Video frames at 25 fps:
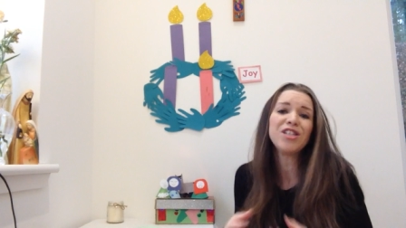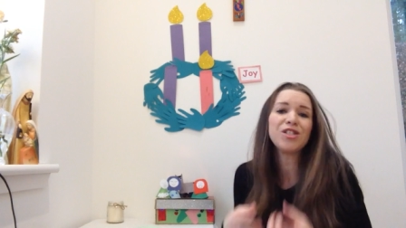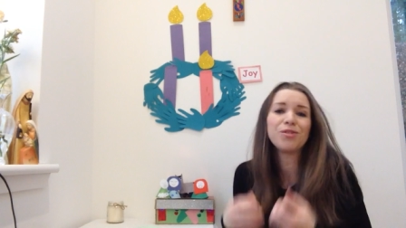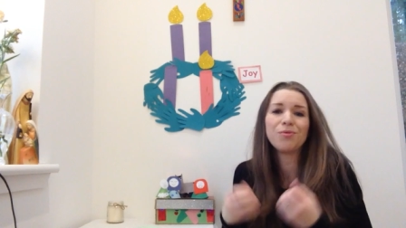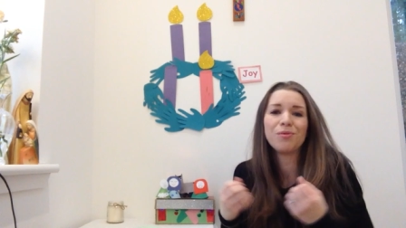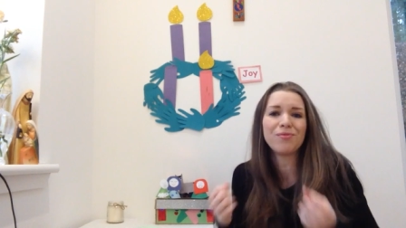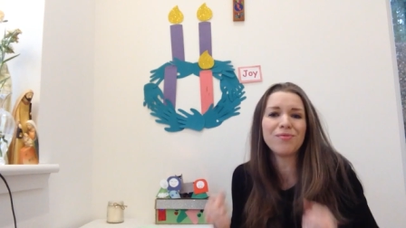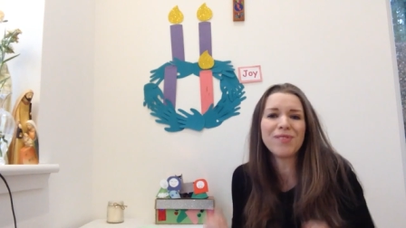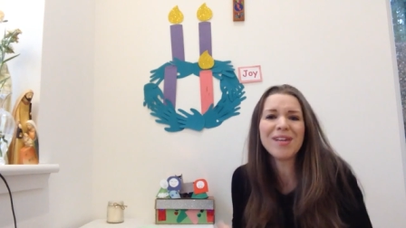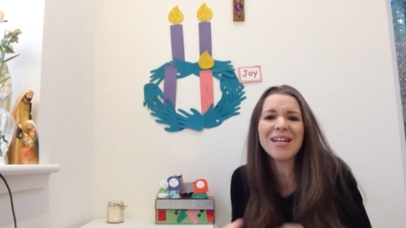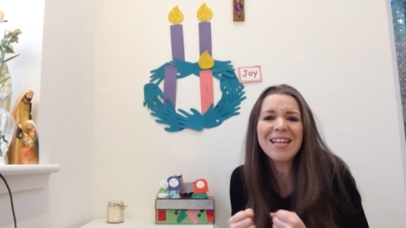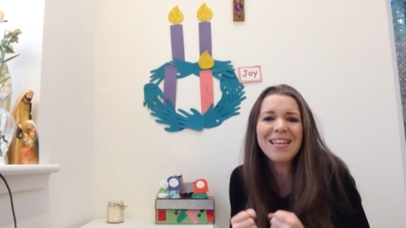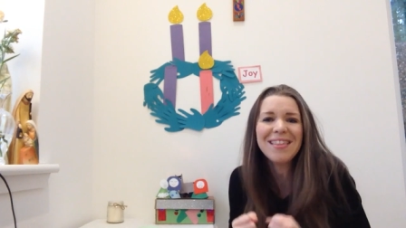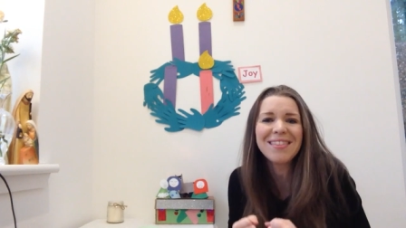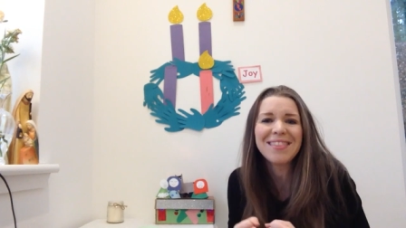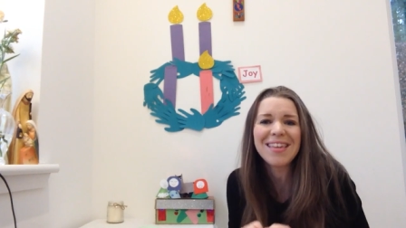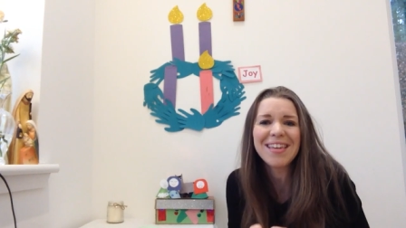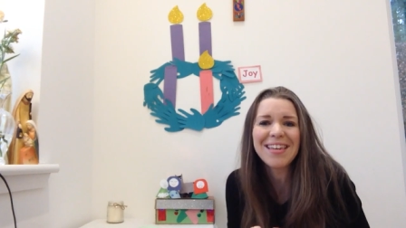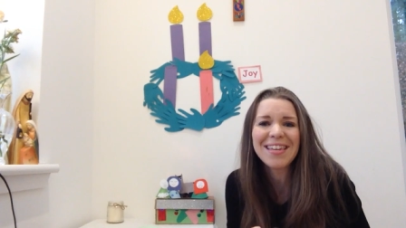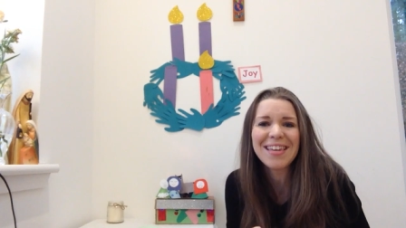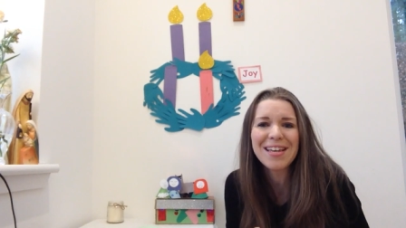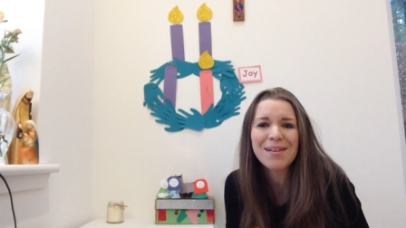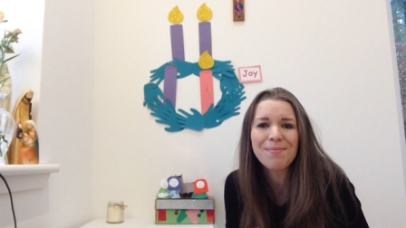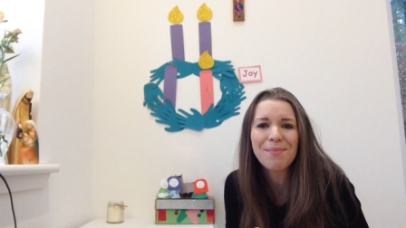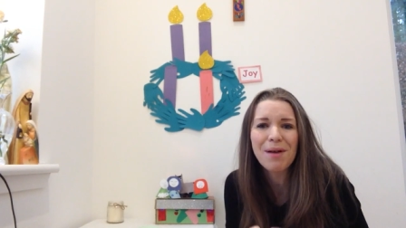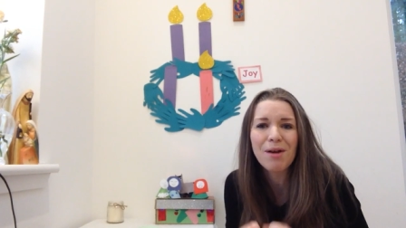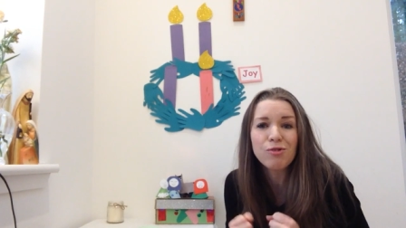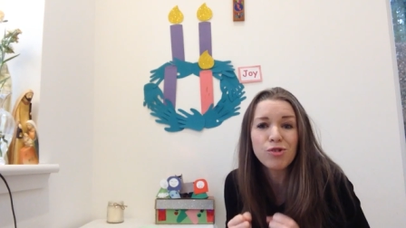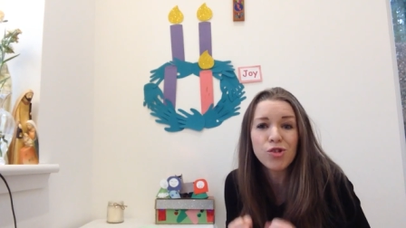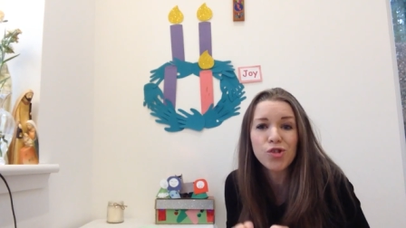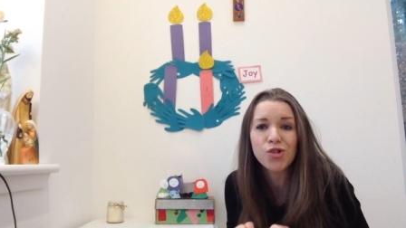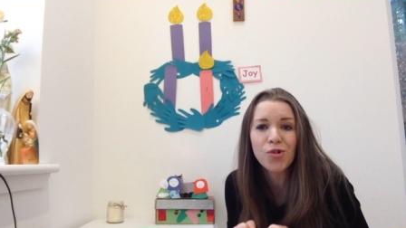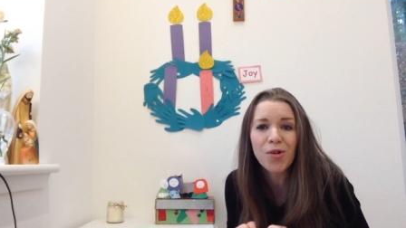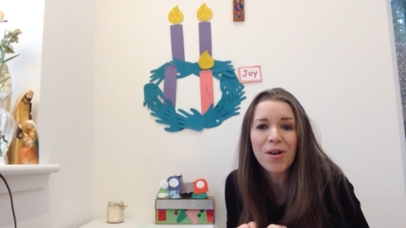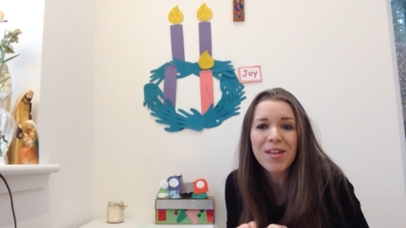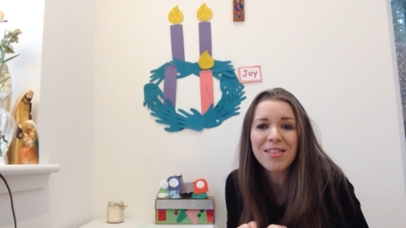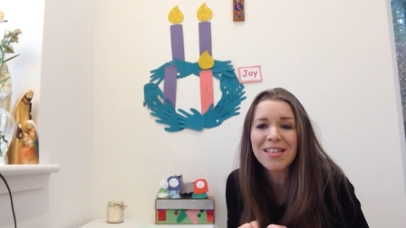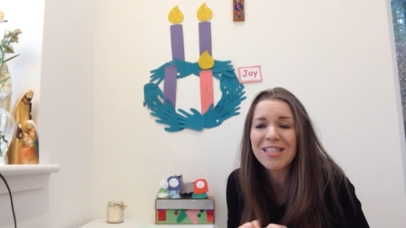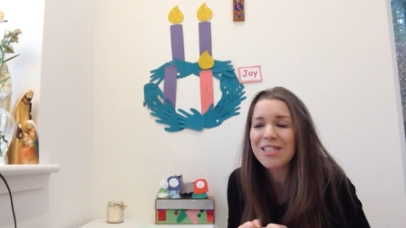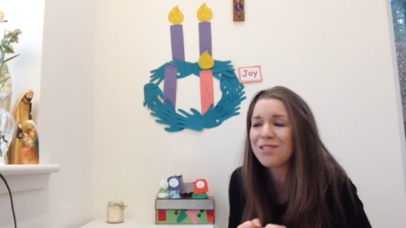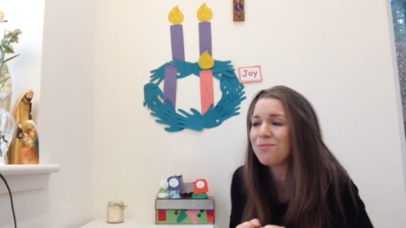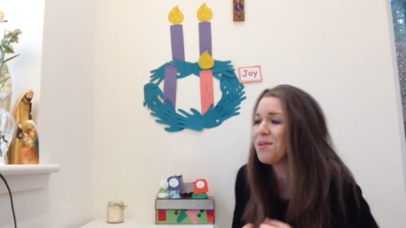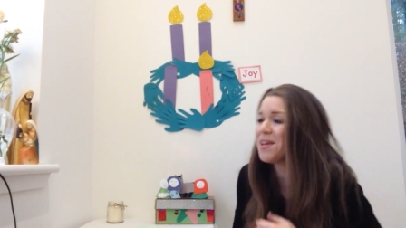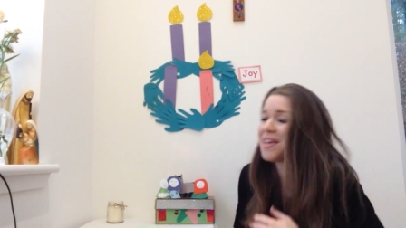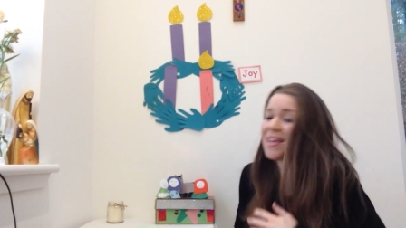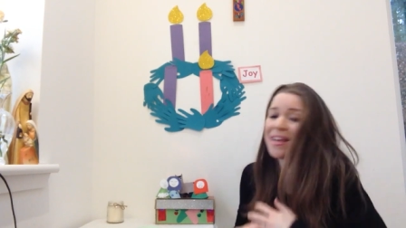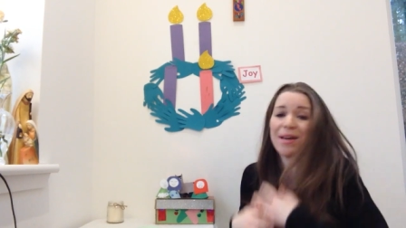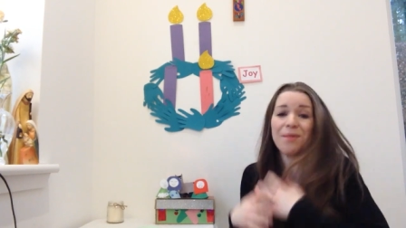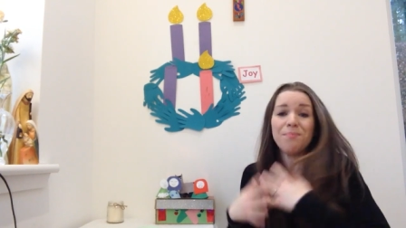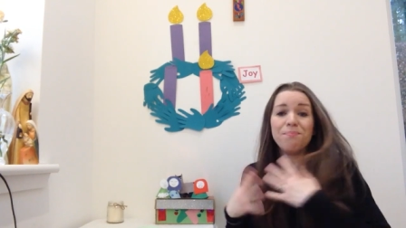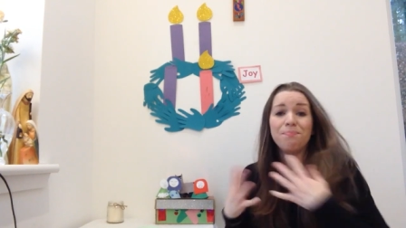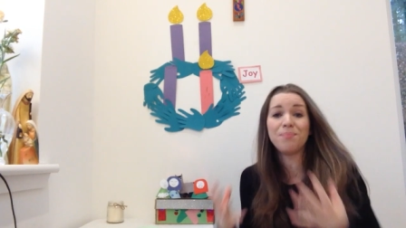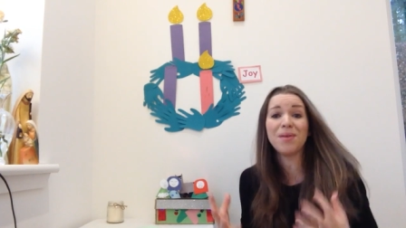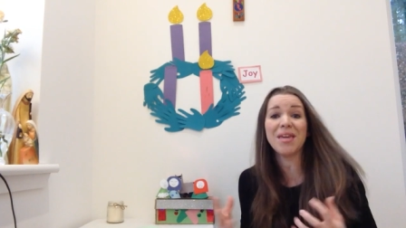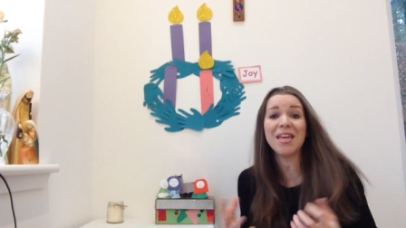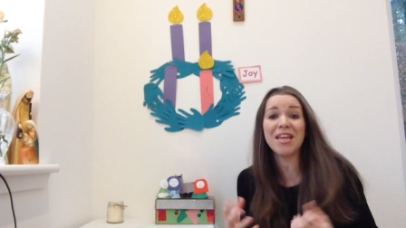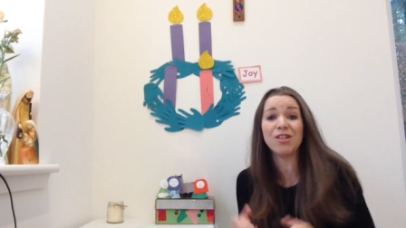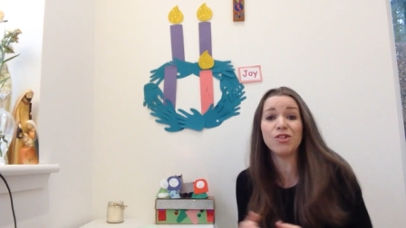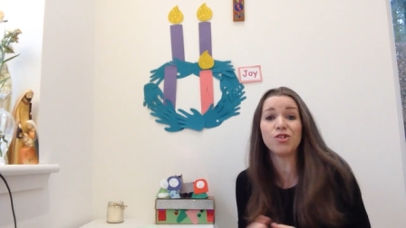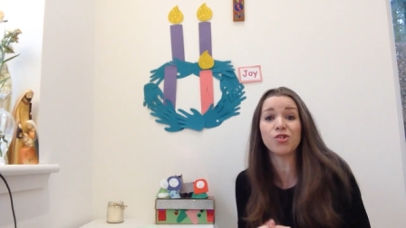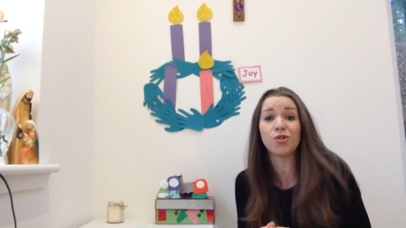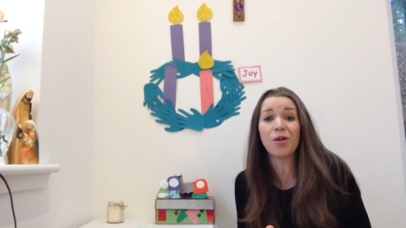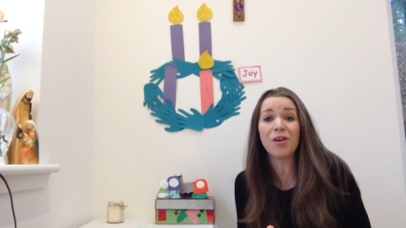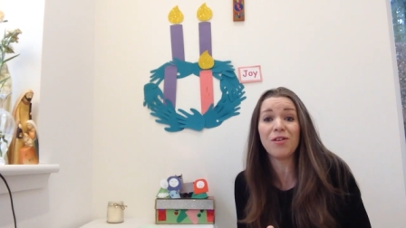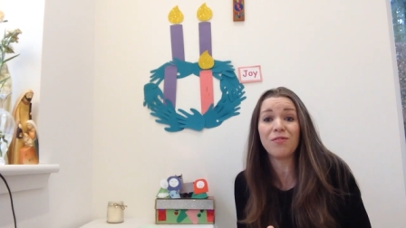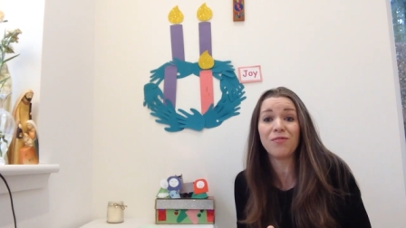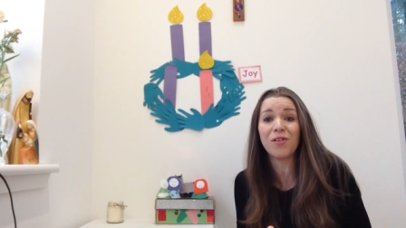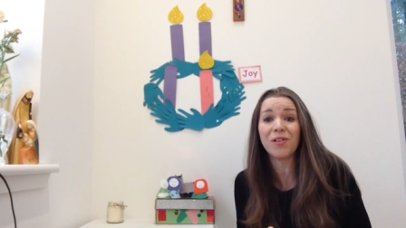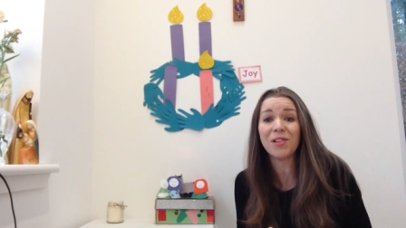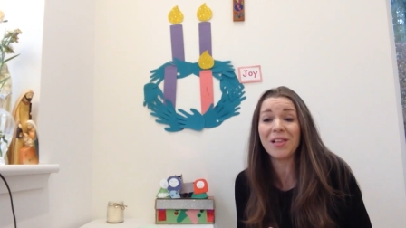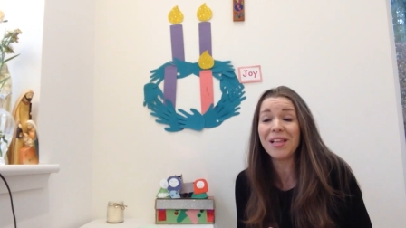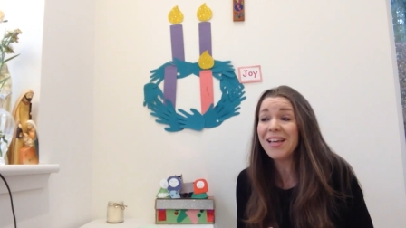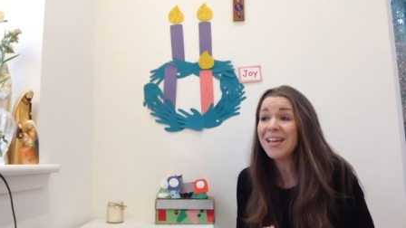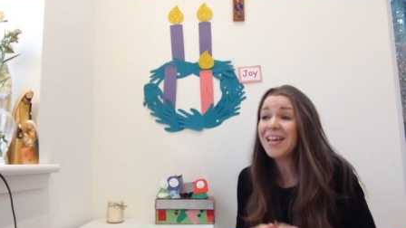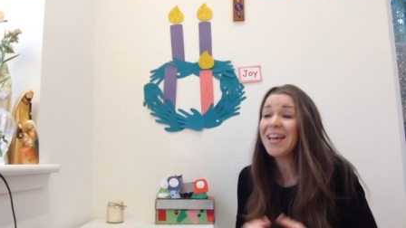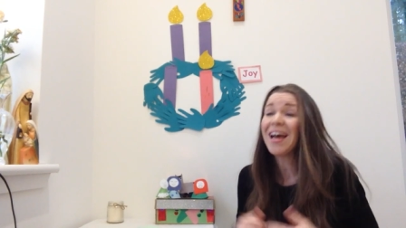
So we're really thinking about joy this week and being joyful.